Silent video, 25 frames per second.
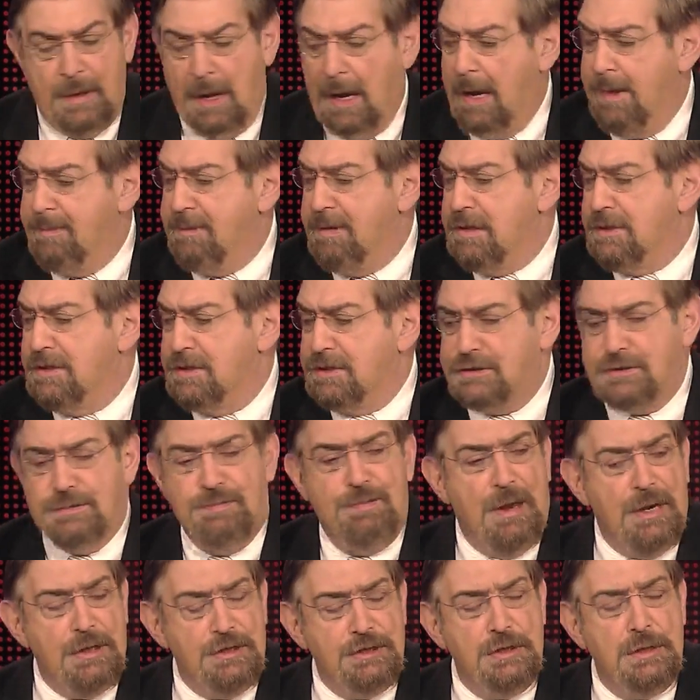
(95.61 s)
I mean, The
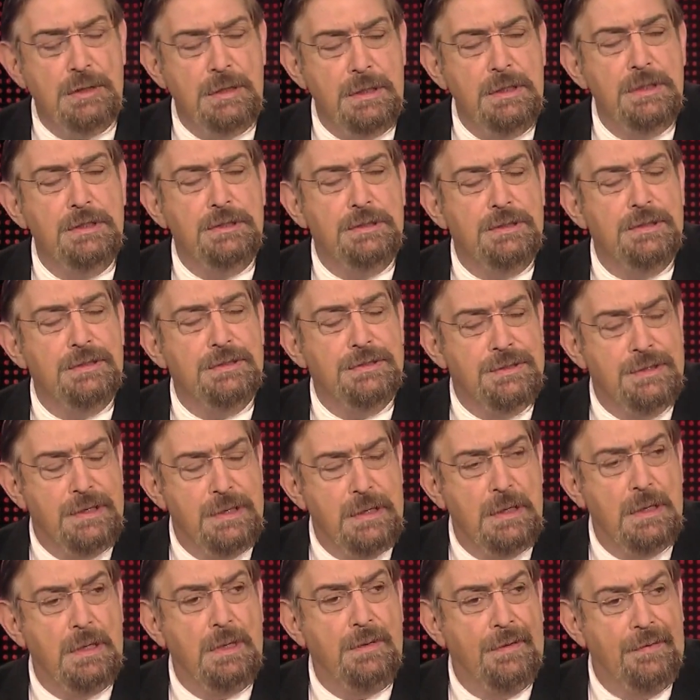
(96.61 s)
special interest
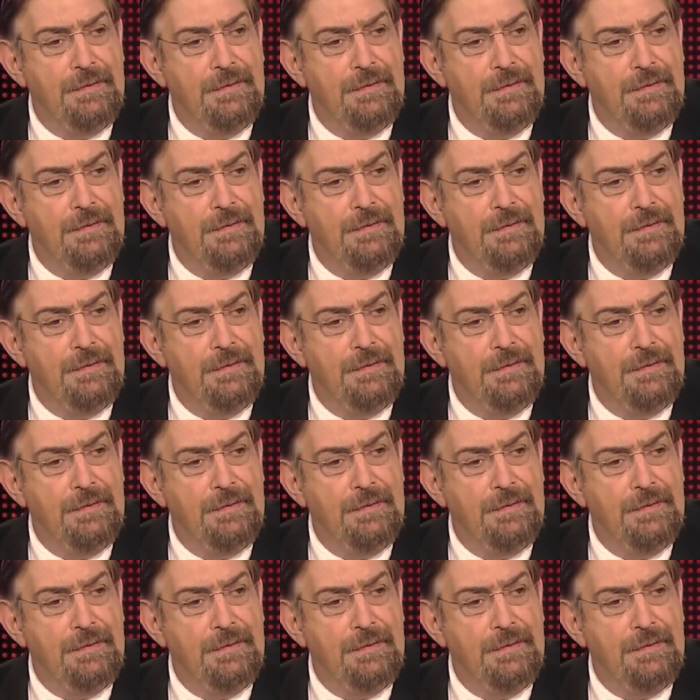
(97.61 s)
deal